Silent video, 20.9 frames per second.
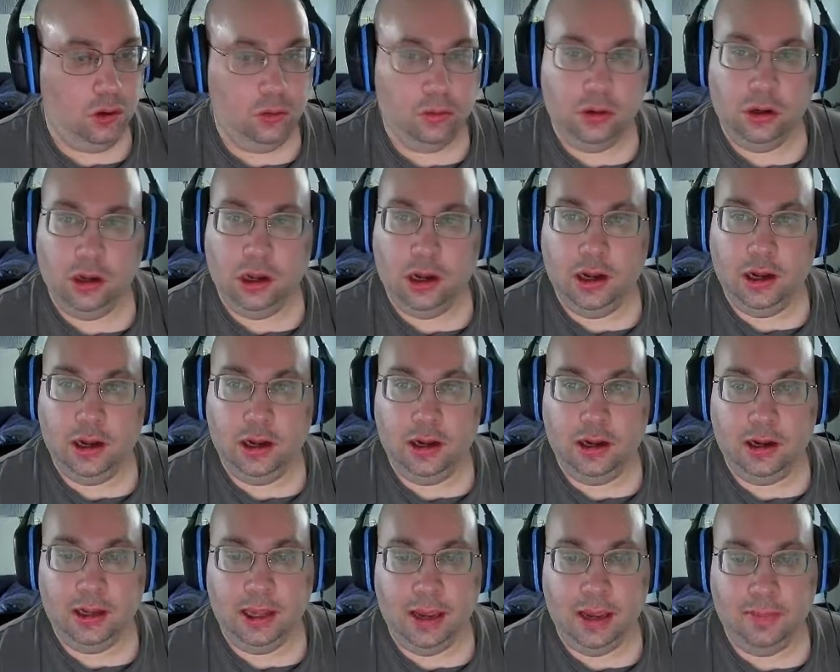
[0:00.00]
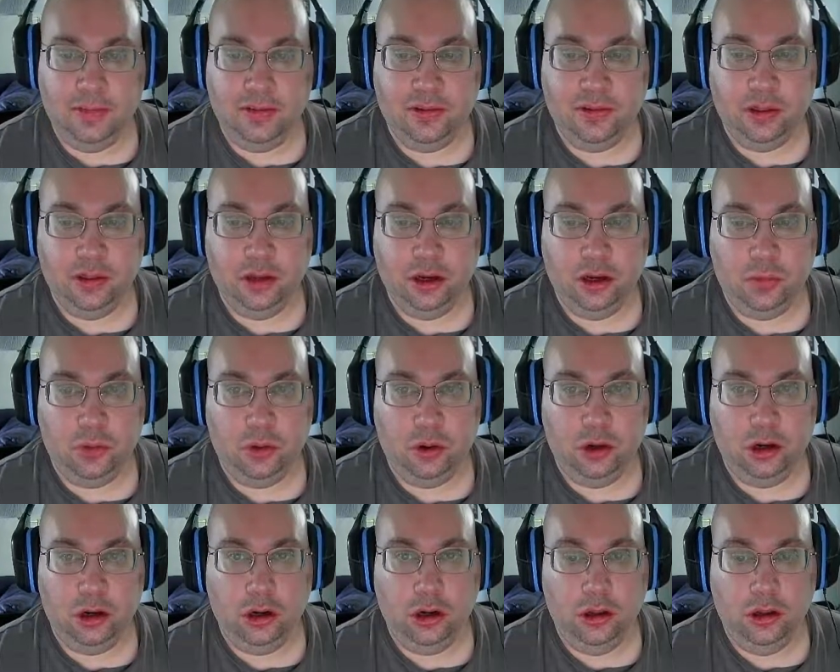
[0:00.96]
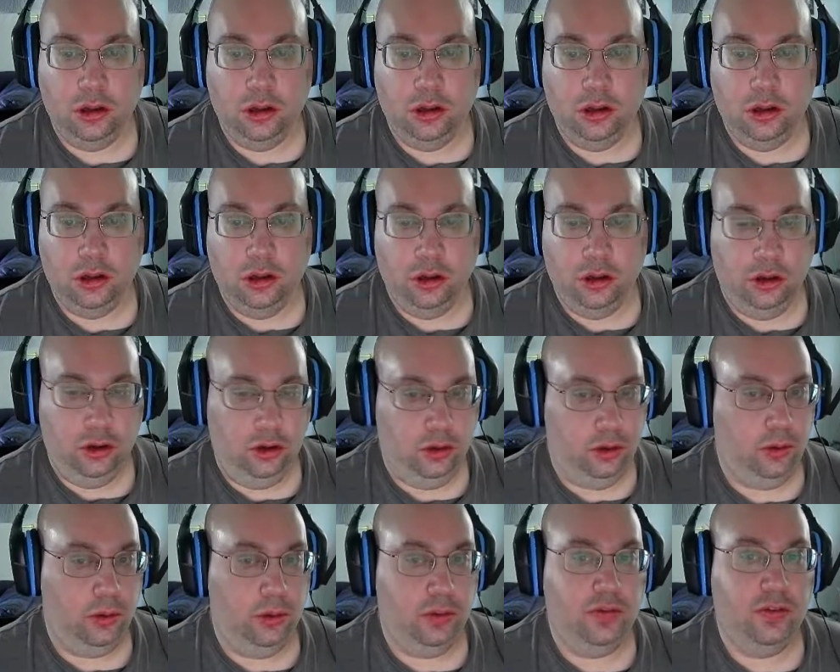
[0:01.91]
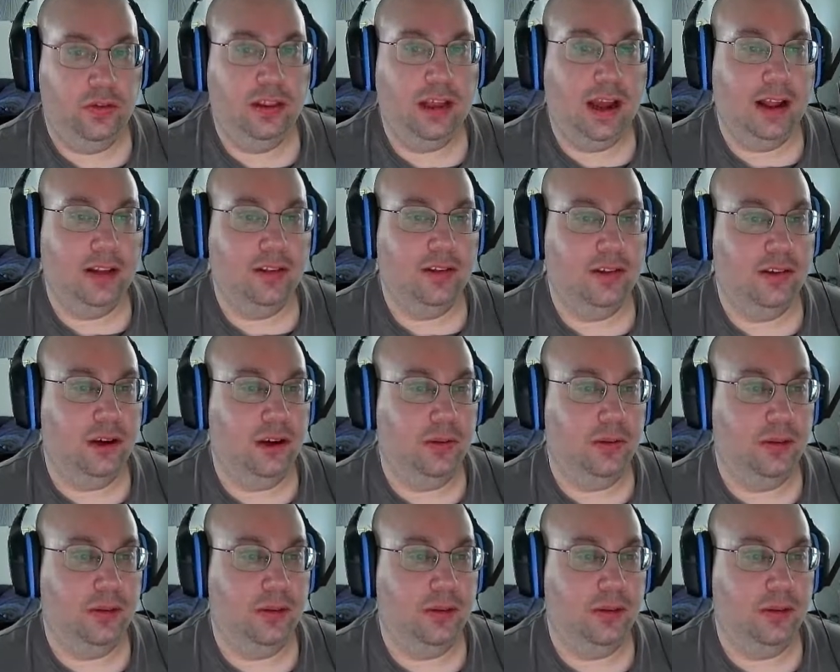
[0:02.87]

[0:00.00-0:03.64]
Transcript: Oh, Campus of the Year award, gold for that. So